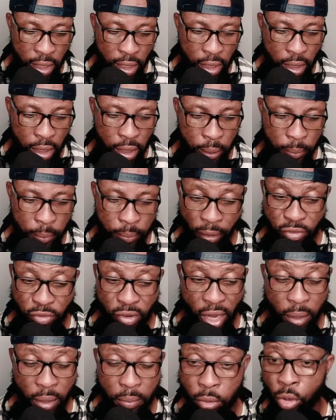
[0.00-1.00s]
I
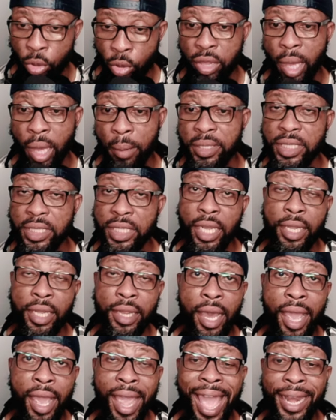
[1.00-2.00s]
feel like both coming
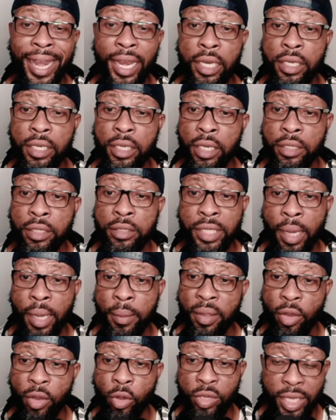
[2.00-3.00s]
together added
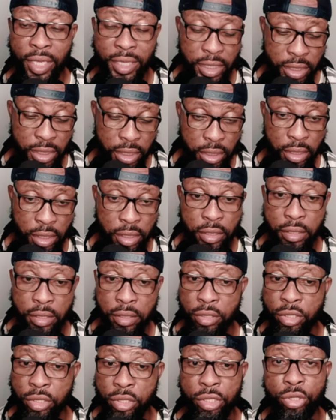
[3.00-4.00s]
depth and authenticity, you
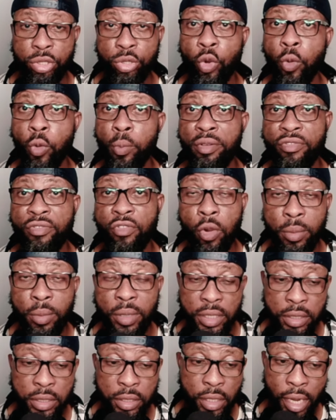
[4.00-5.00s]
know, to this whole
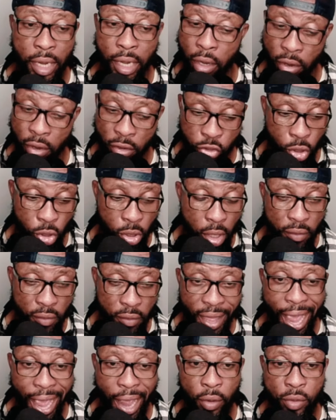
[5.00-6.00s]
performance. I also
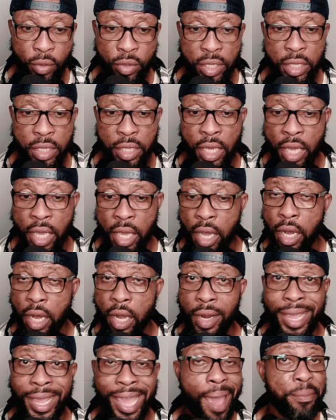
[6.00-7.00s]
loved how he
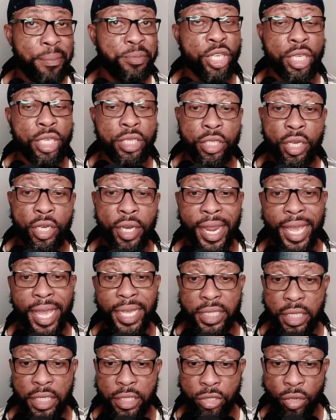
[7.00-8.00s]
captured, you know, the
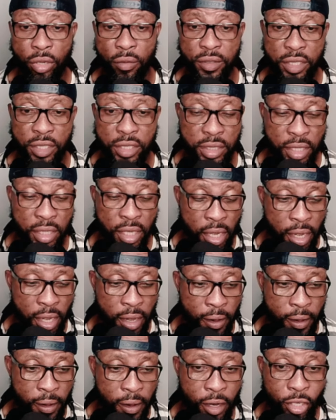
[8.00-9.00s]
essence of this
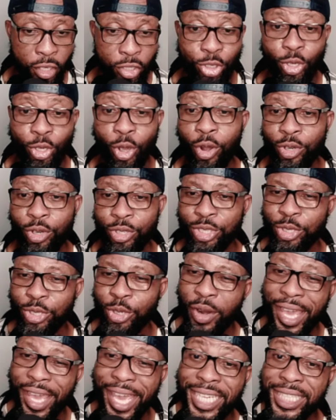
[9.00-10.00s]
song's, you
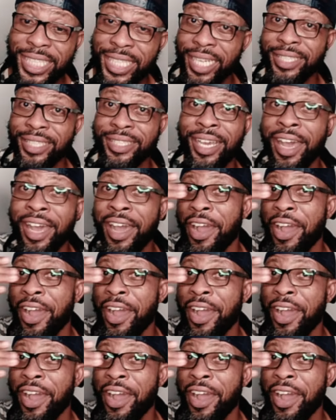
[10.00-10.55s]
know, ancient